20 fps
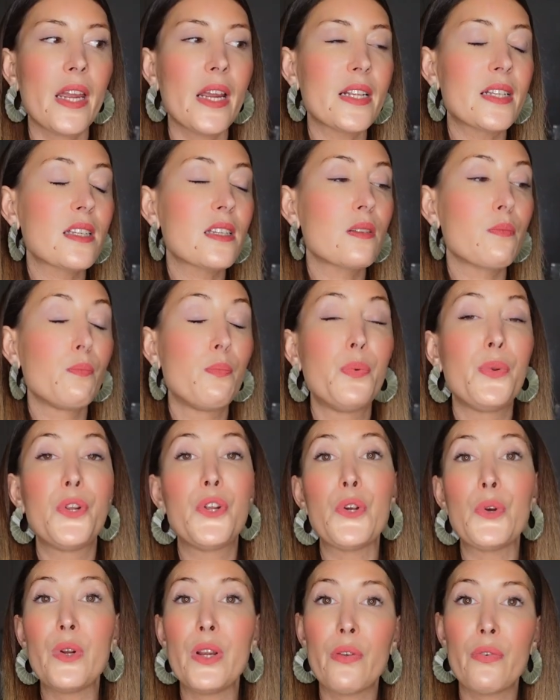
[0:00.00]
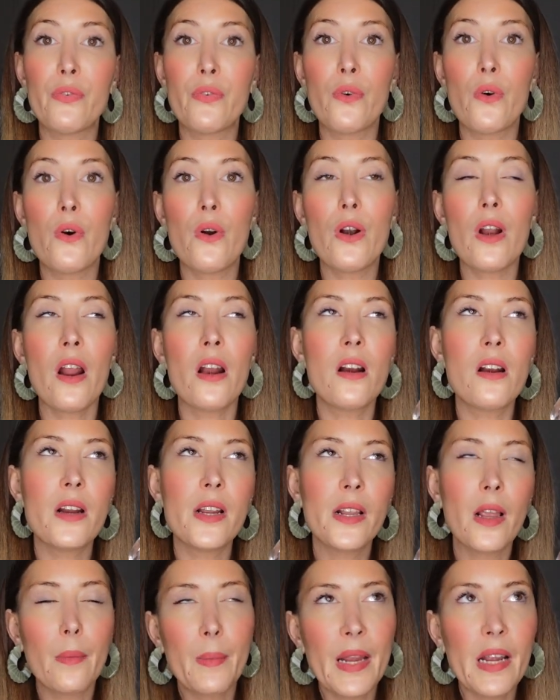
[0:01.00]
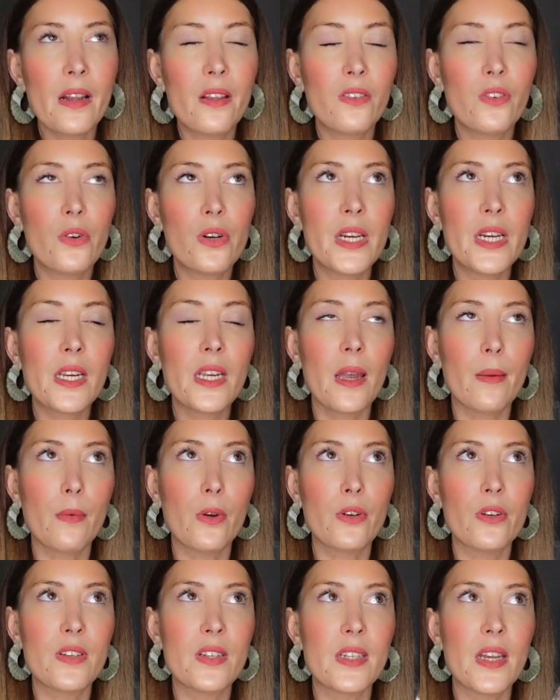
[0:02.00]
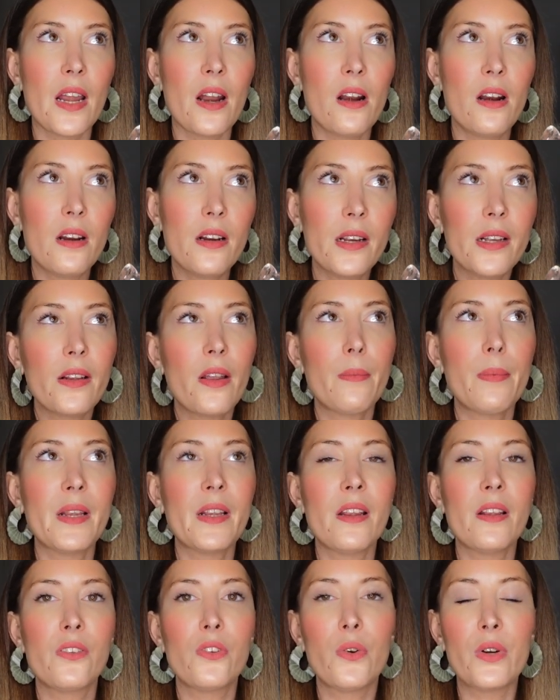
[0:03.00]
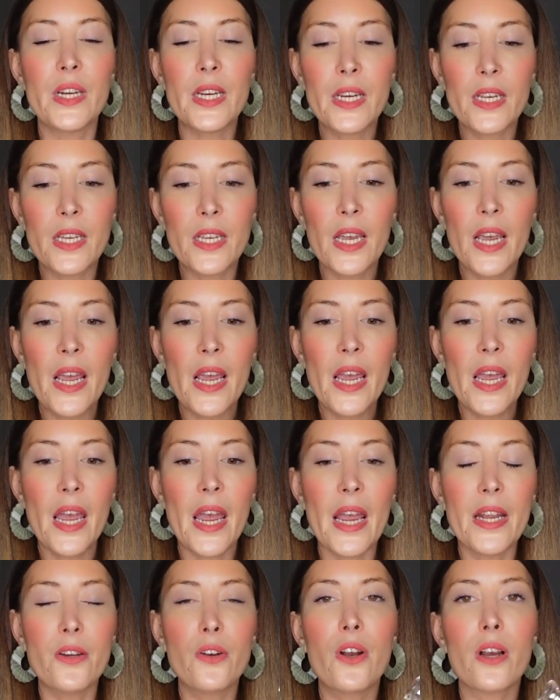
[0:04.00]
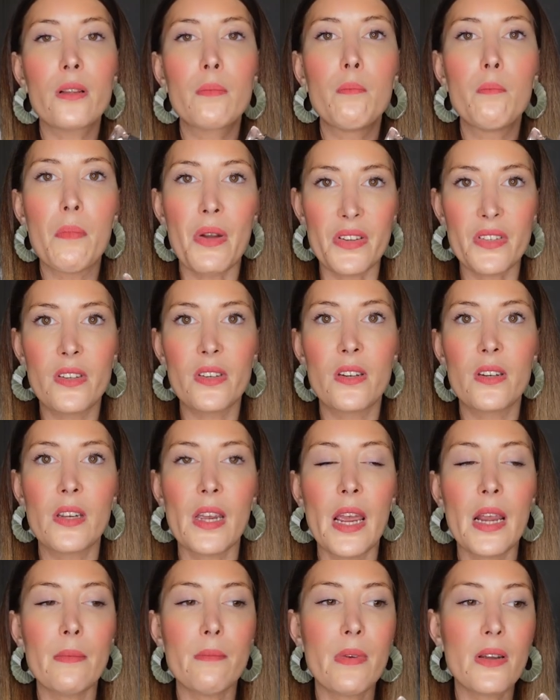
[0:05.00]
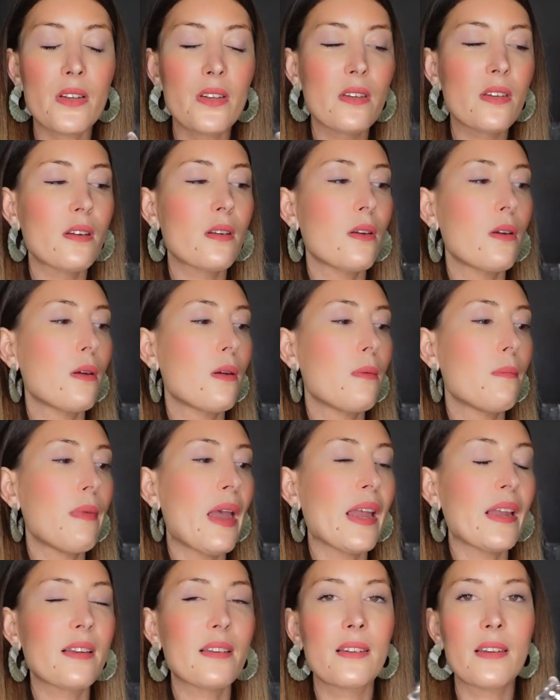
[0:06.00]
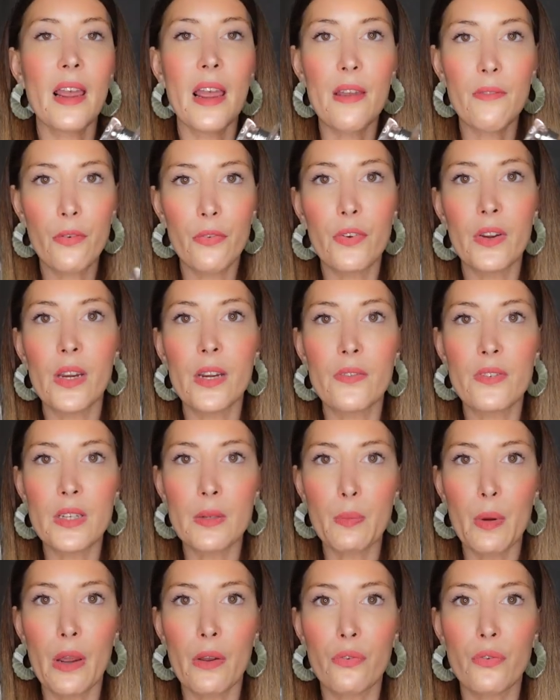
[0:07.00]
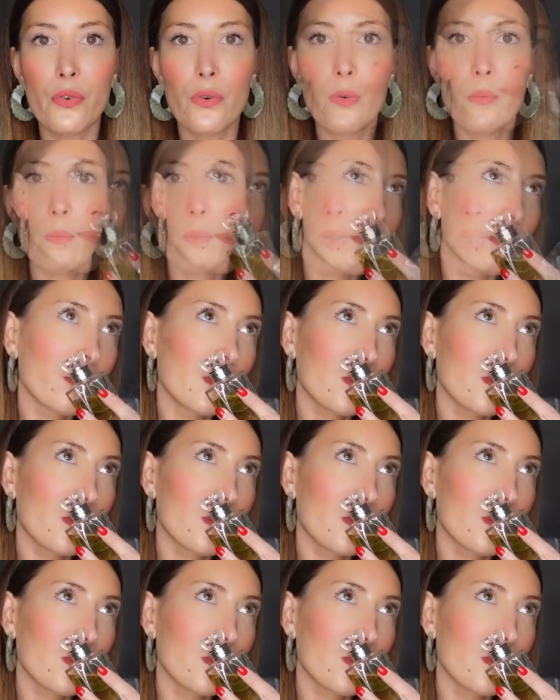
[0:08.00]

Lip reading: It's beautiful, a little bit indolic, I'm gonna say a little bit indolic. And you got musk, and musk makes everything in this perfume.